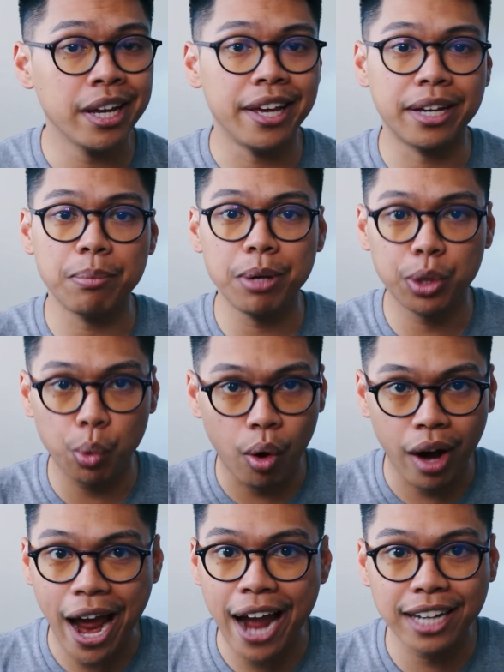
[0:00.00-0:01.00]
It could be through
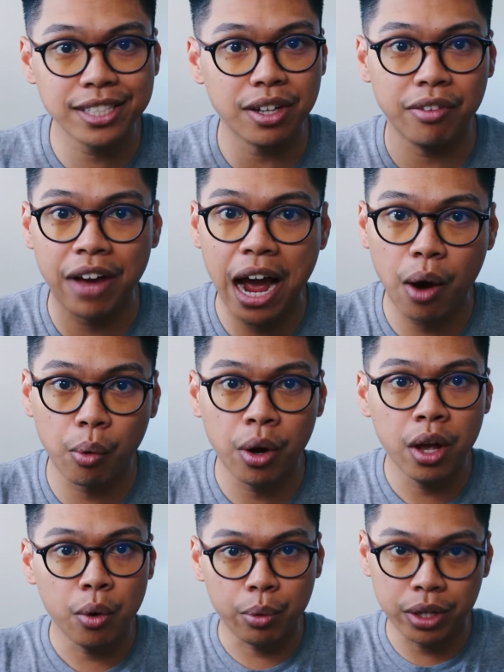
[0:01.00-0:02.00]
our acts of how
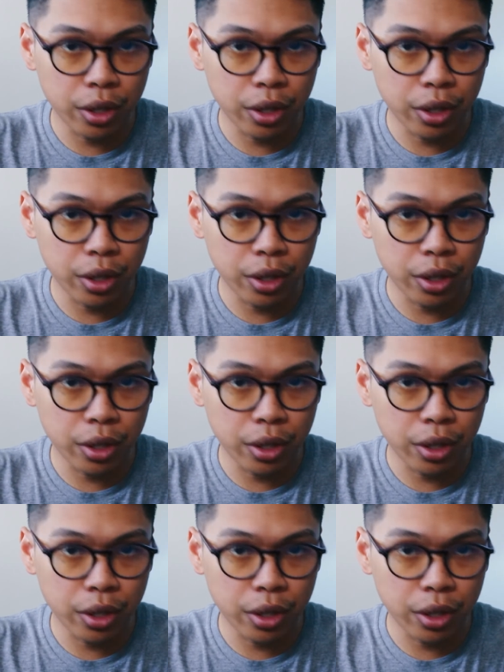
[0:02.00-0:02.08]
we,